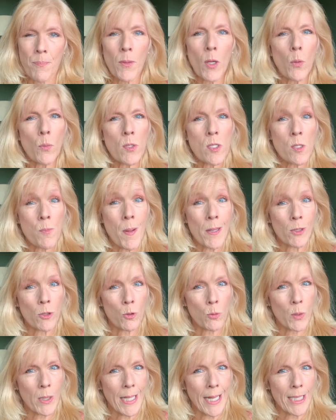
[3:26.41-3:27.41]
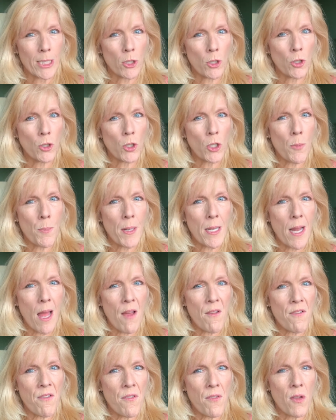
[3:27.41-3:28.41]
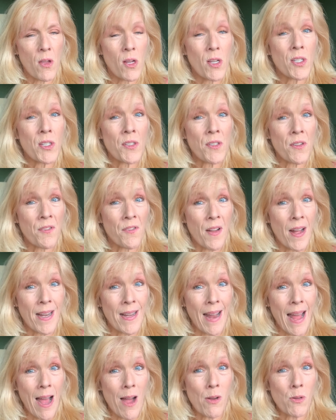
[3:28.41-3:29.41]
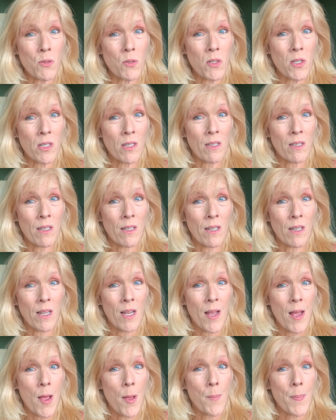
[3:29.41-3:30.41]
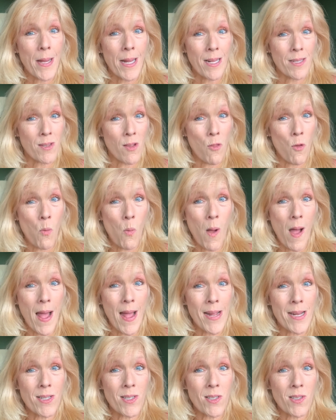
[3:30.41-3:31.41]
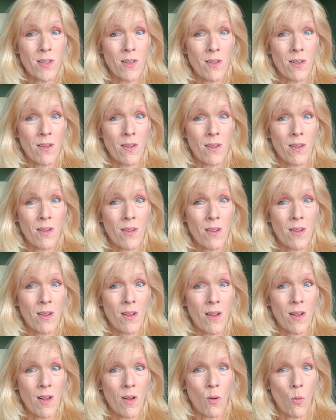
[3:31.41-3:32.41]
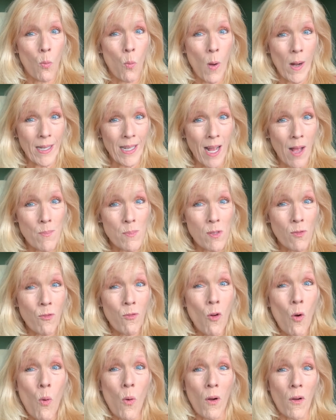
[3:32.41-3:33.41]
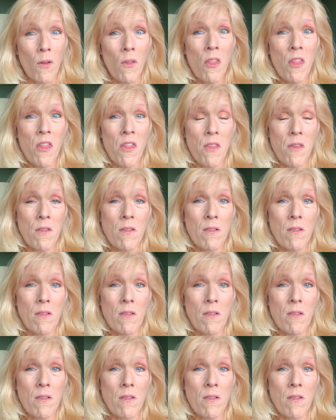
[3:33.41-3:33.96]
Respect your relationship enough to find out, because otherwise what comes forth